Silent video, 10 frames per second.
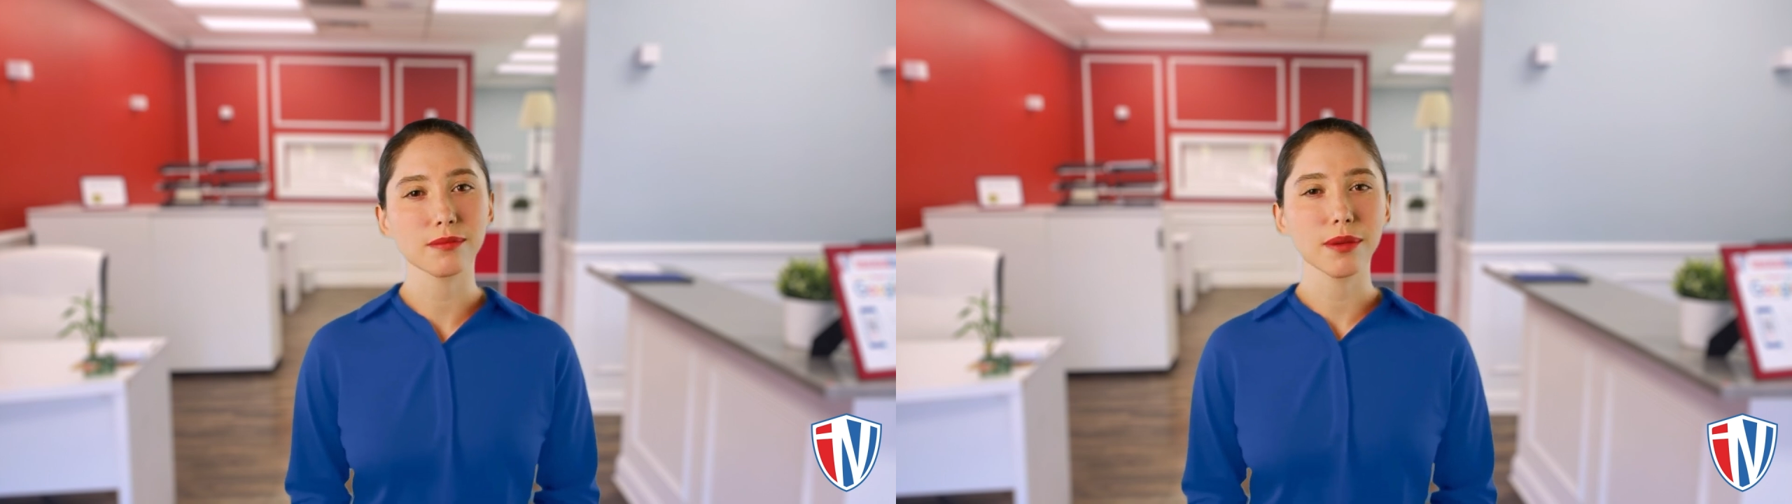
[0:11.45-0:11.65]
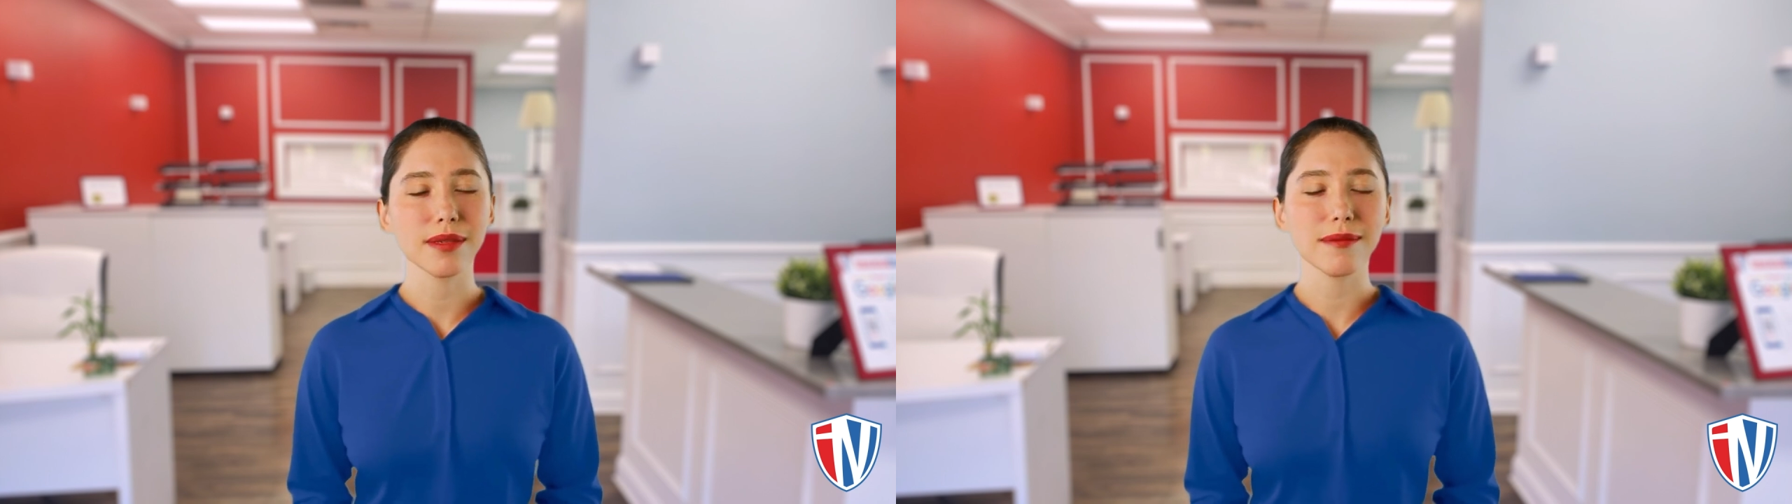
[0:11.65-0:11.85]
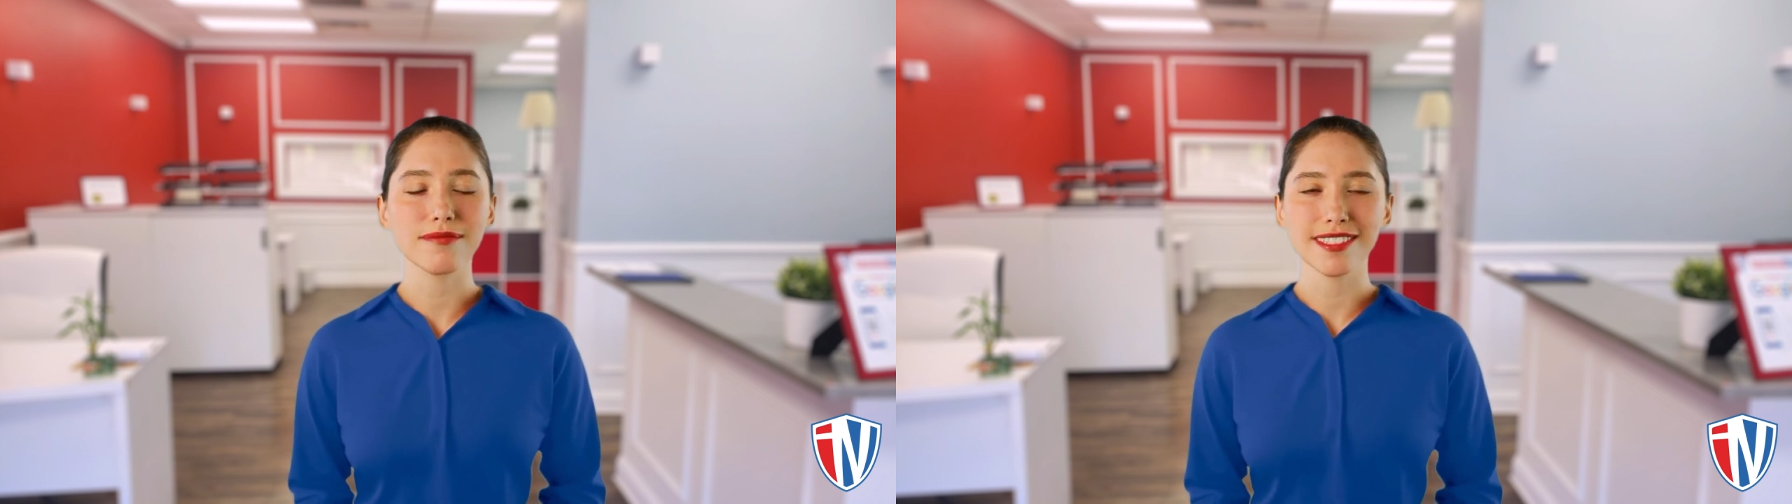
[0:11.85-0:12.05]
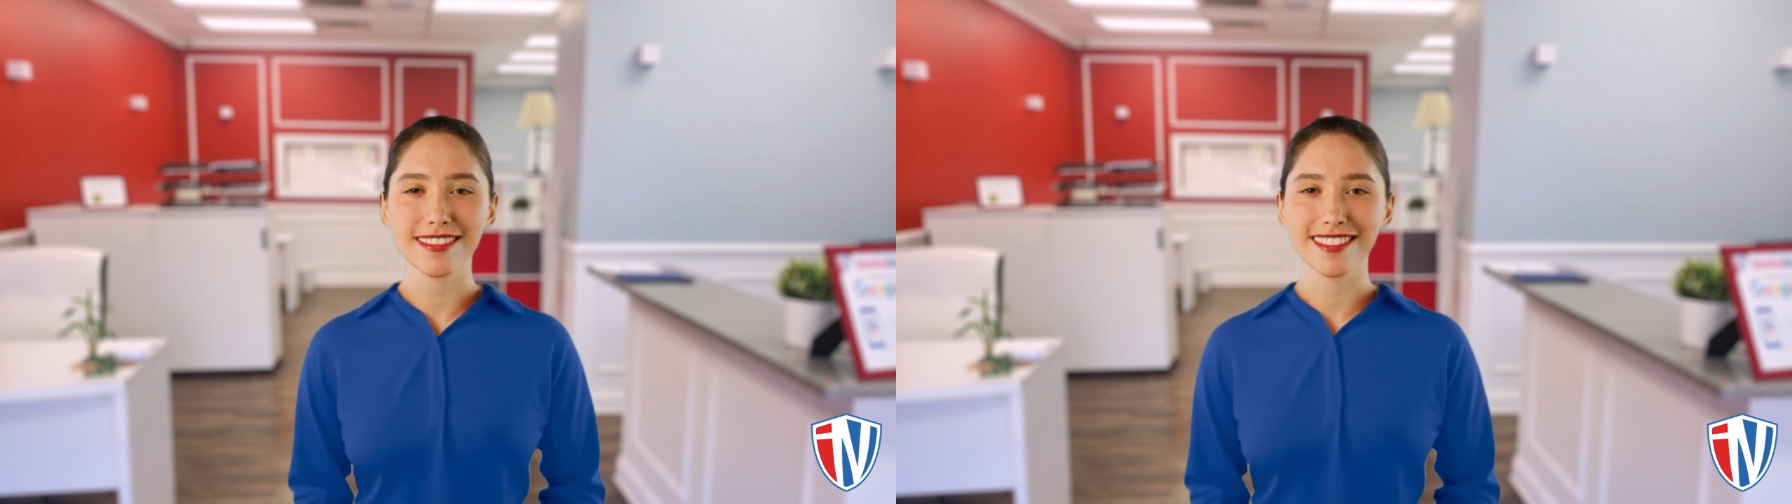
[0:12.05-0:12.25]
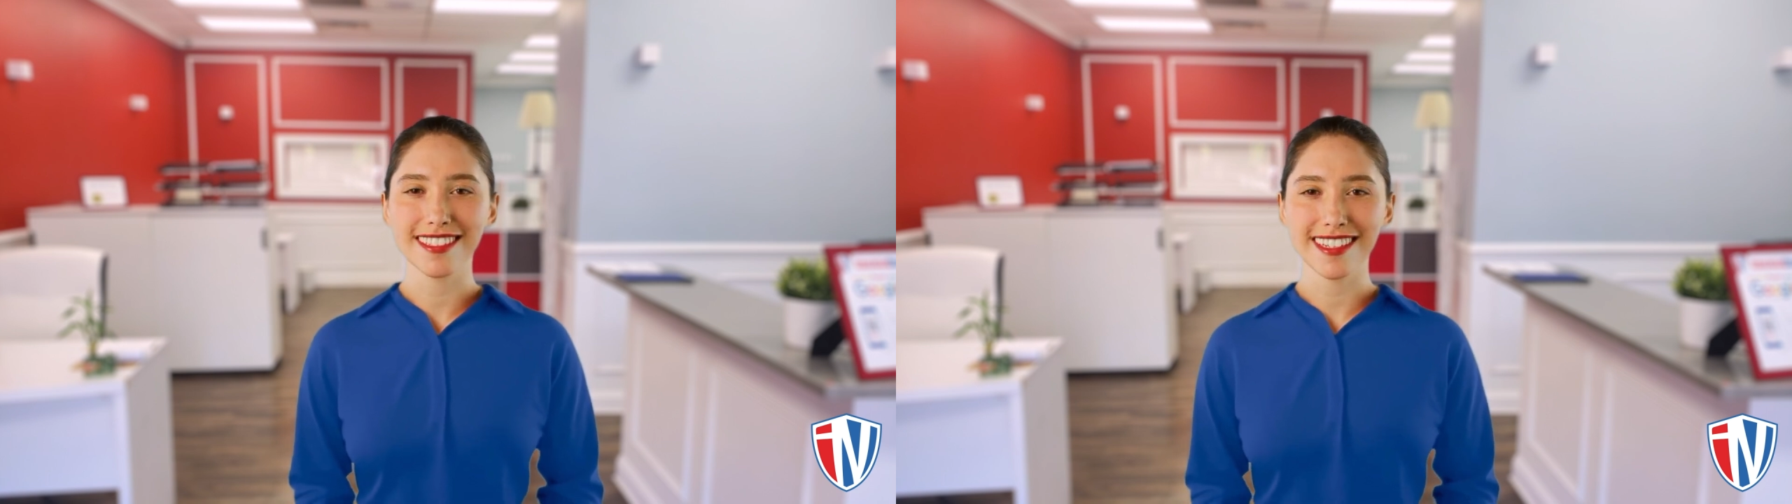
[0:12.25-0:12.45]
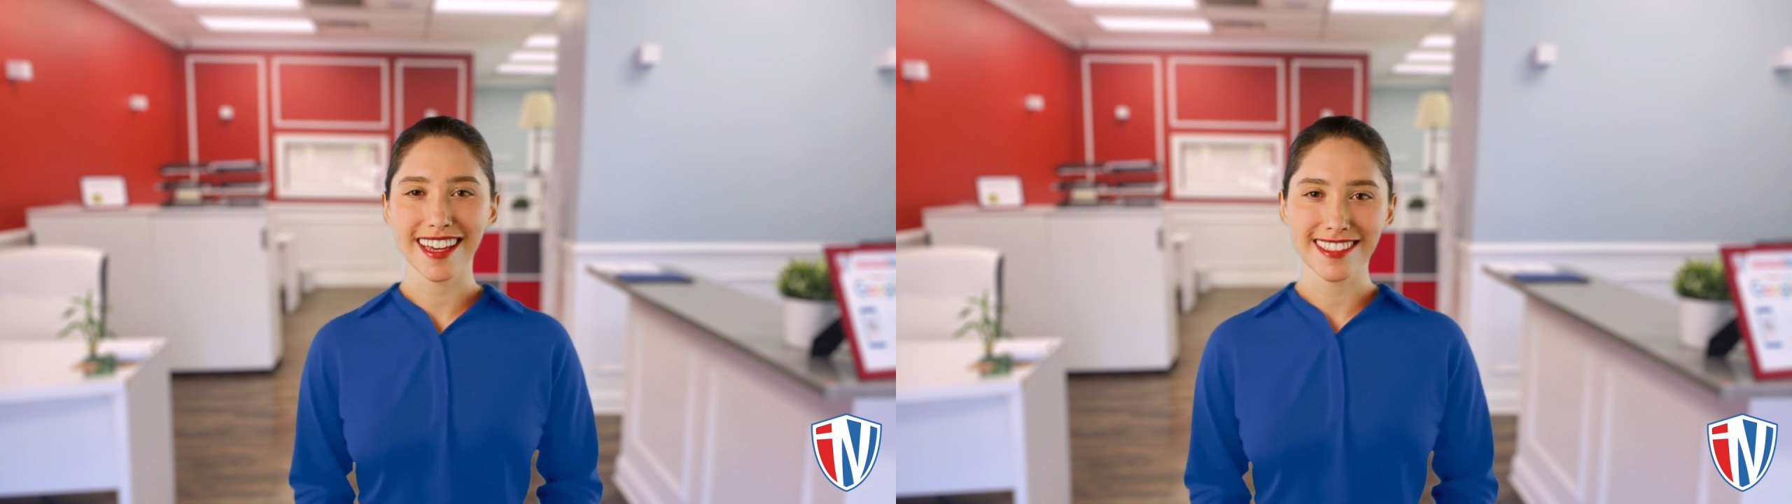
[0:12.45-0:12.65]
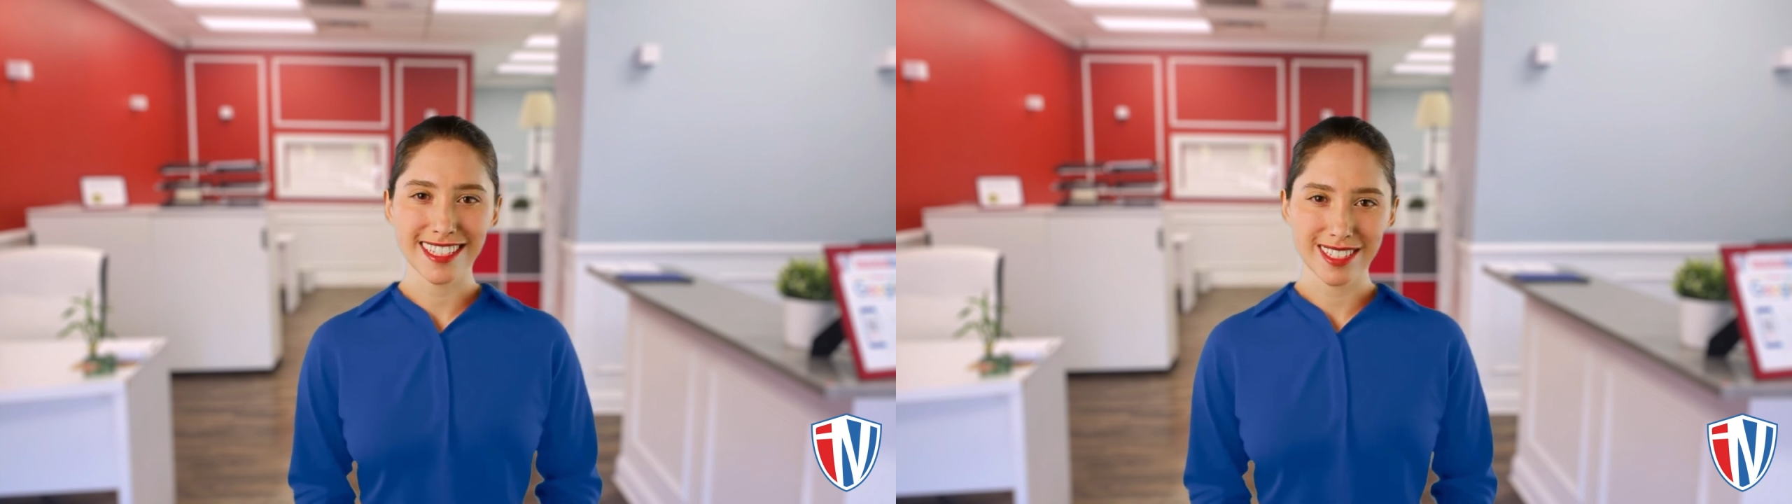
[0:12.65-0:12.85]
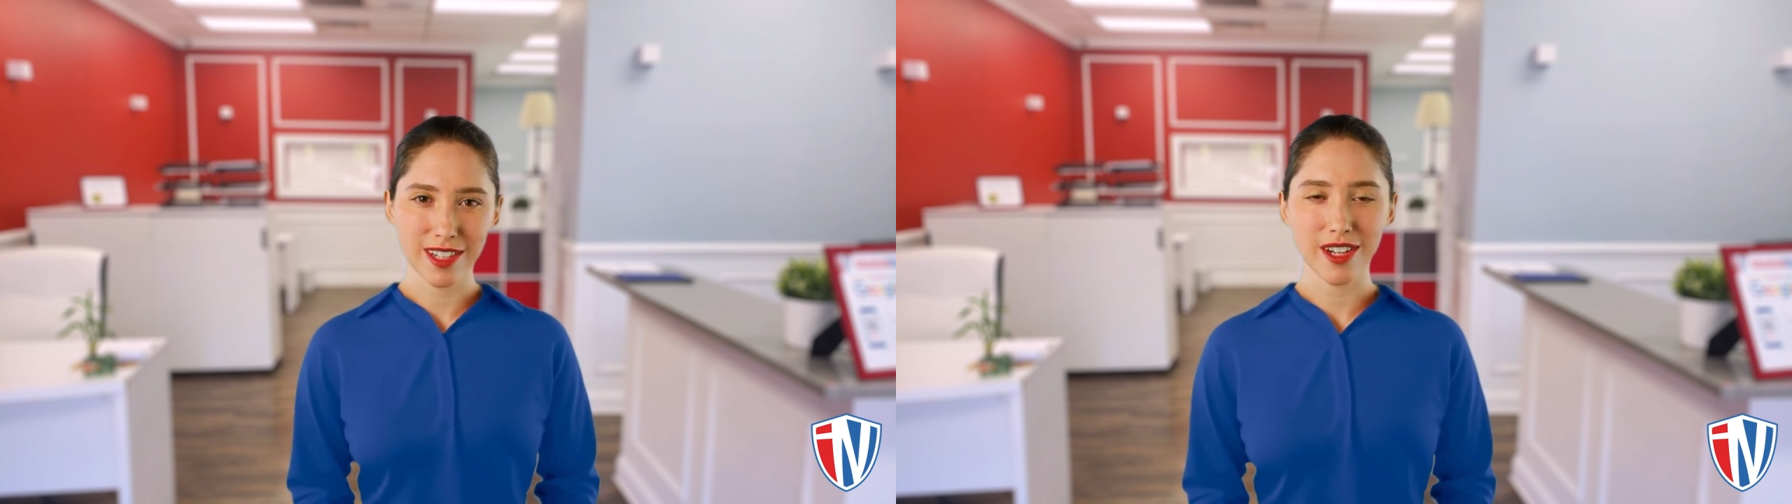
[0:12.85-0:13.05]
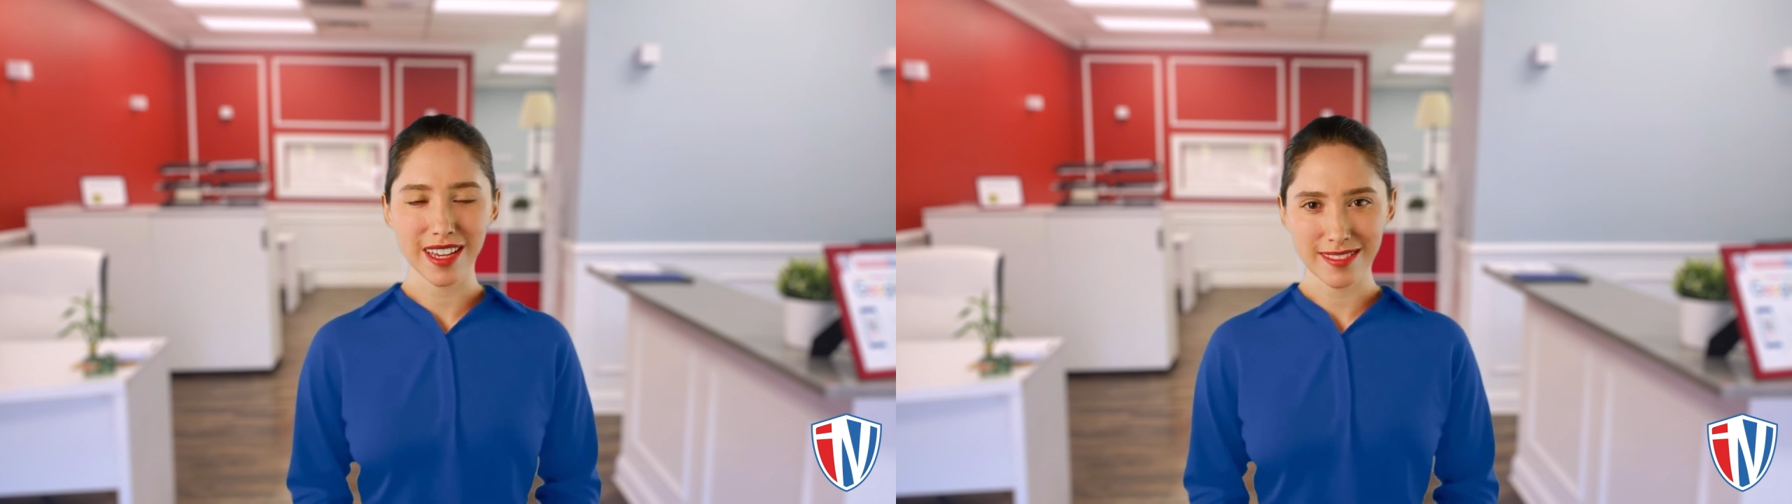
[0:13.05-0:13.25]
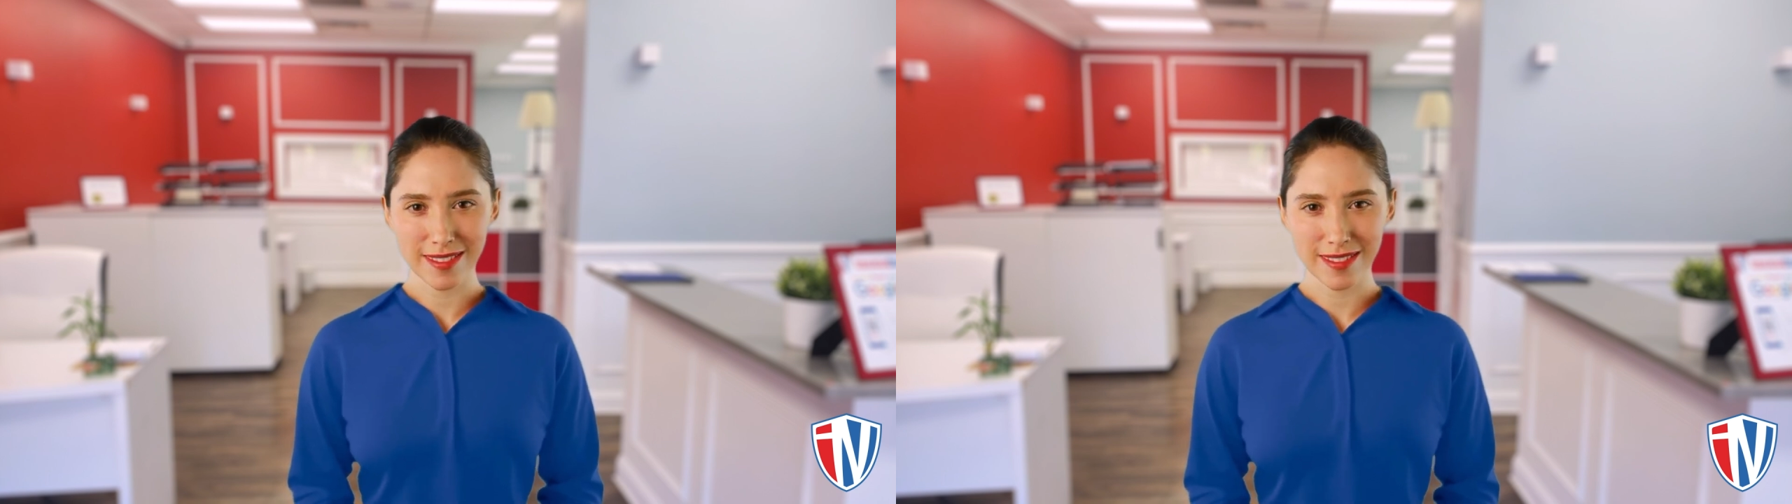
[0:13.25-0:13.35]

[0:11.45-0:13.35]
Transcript: premiums. Let's get started.